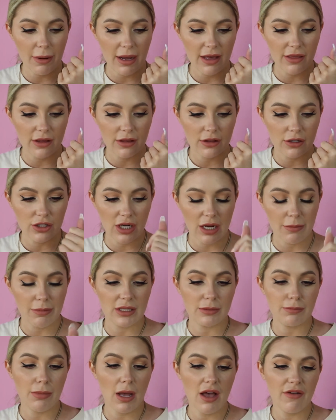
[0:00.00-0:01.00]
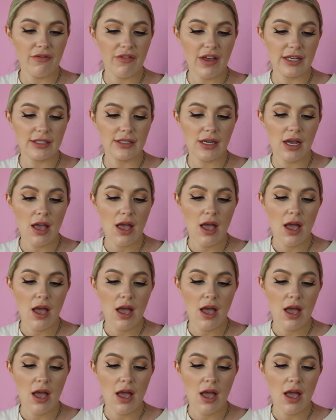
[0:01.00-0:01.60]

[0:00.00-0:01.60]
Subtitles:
I think the shape is perfect.